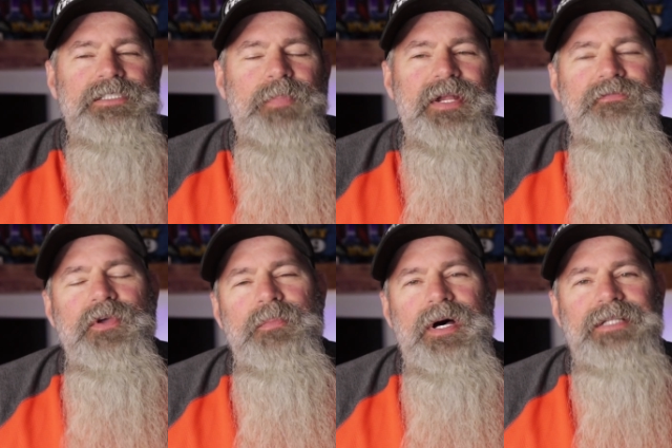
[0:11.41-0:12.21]
it's been a
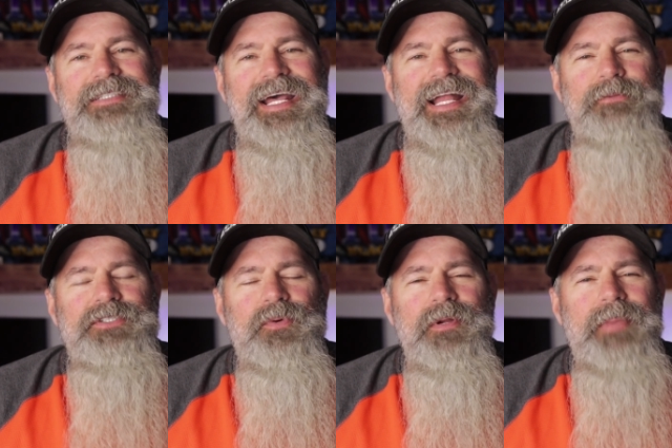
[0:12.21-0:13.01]
few months, and I
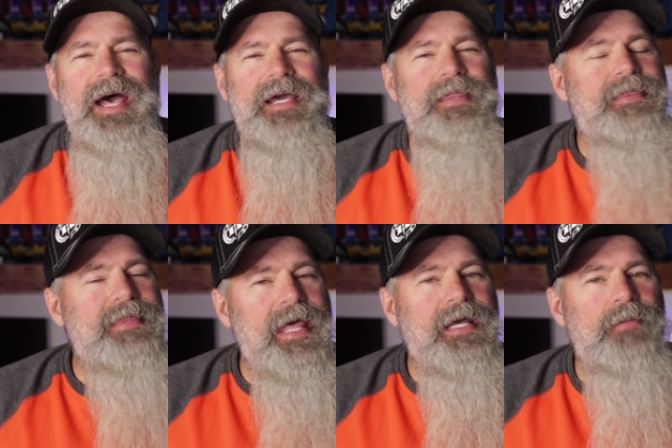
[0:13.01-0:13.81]
was going back and
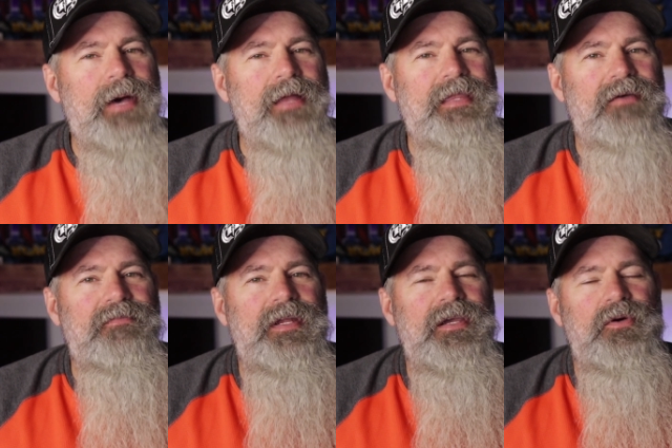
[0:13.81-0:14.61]
thinking about that
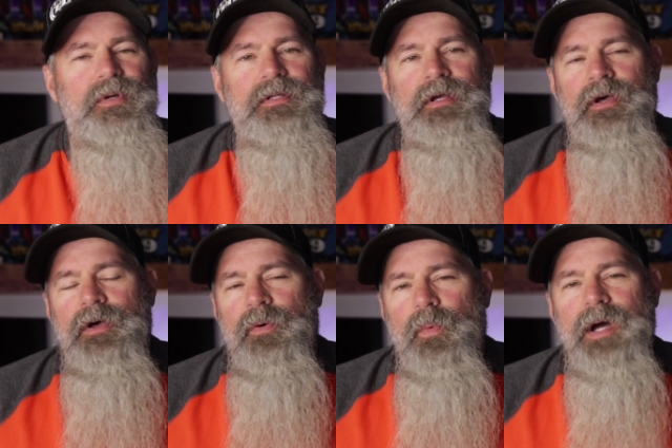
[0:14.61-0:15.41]
video and
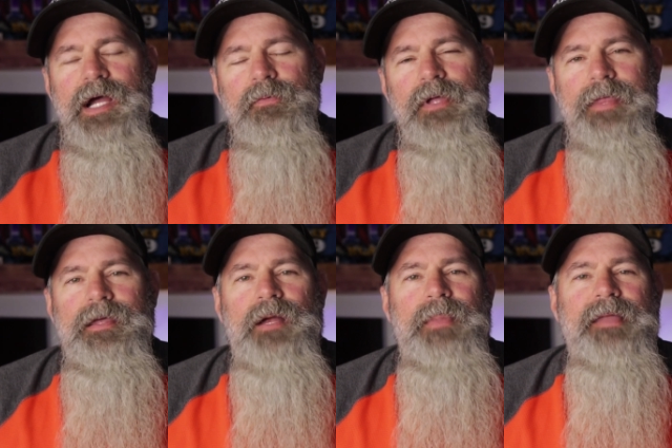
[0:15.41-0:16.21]
what I really
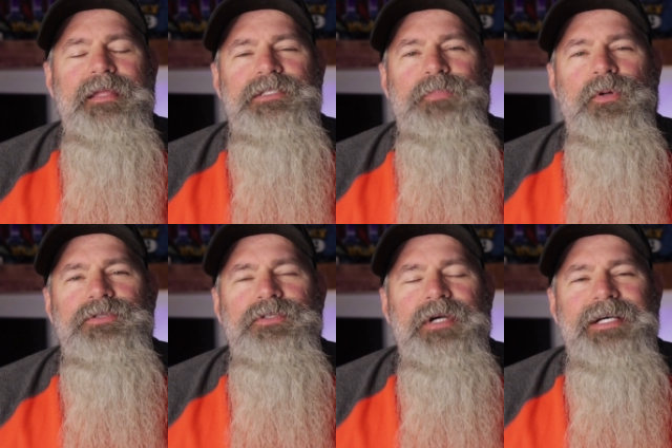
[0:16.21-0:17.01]
thought about the
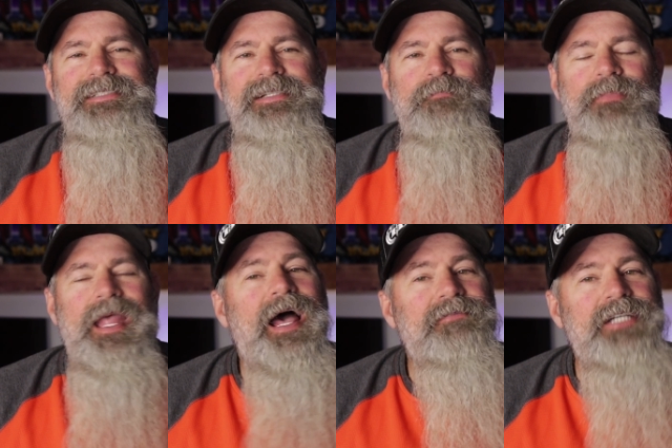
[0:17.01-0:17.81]
Sportster, and
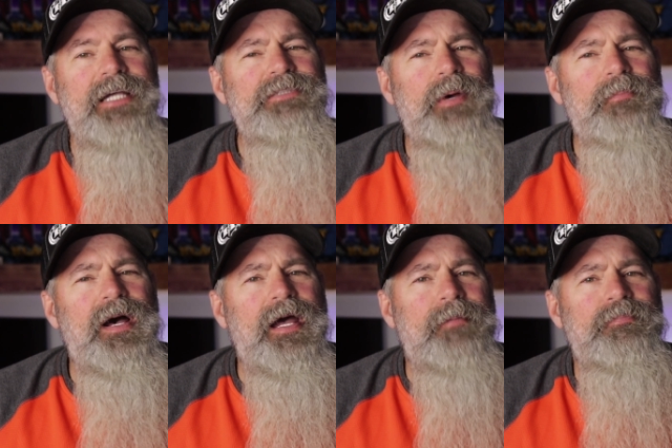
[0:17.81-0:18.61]
I've changed my
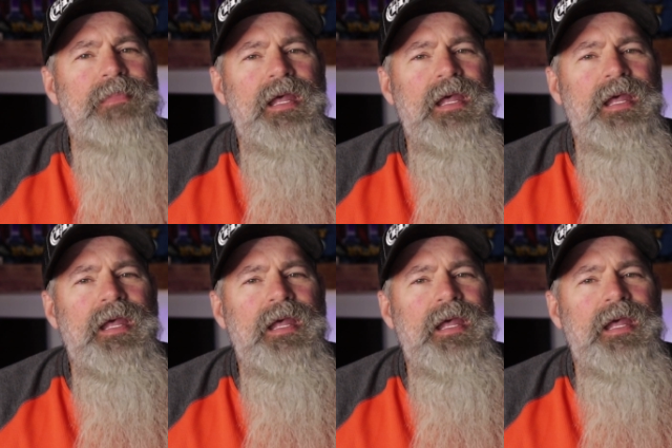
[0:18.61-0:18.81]
mind.